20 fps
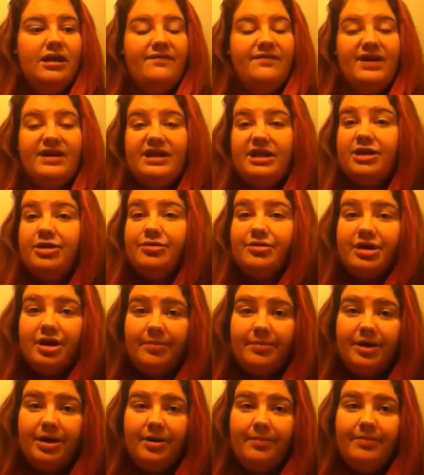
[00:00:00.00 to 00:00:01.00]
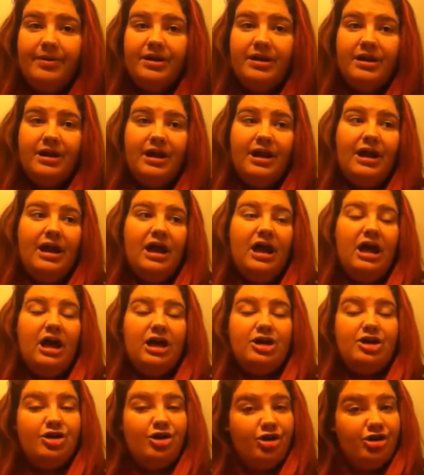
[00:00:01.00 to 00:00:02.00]
If I did, it would come up.
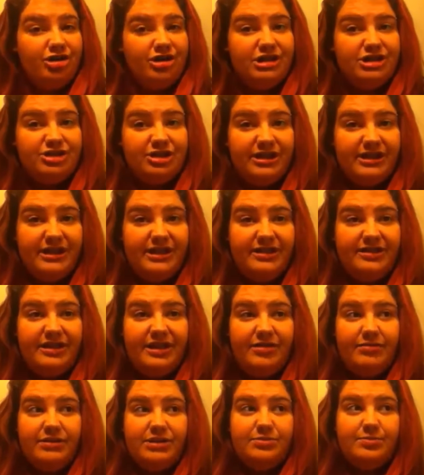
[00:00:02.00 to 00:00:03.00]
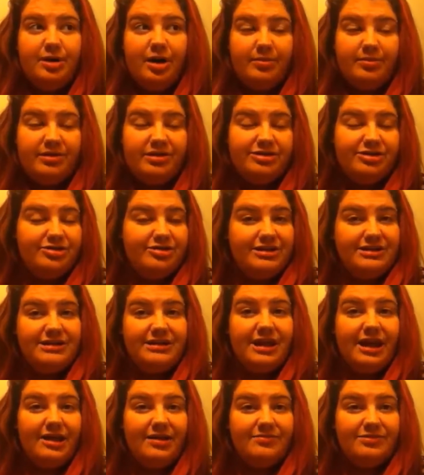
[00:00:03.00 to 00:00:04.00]
I could hardly drink anything, which probably is the
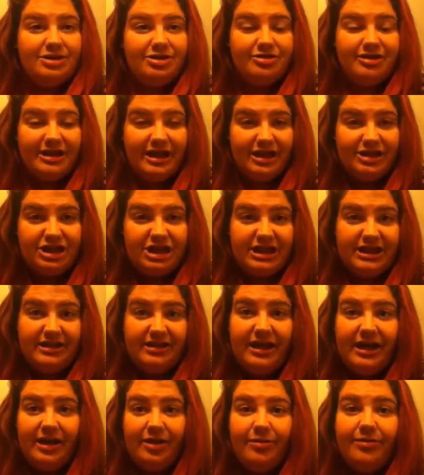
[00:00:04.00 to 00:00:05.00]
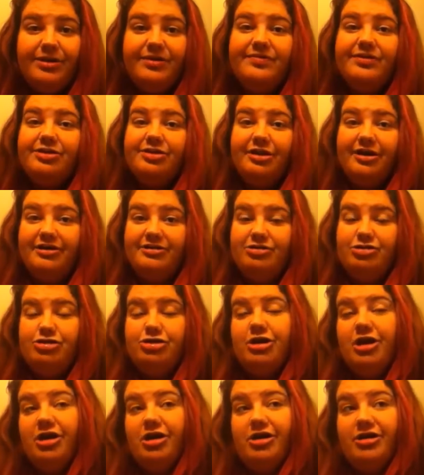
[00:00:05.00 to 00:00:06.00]
reason I'm so dehydrated now, even though I
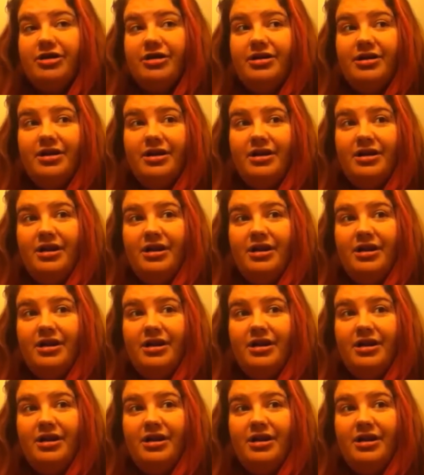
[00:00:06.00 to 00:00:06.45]
chug.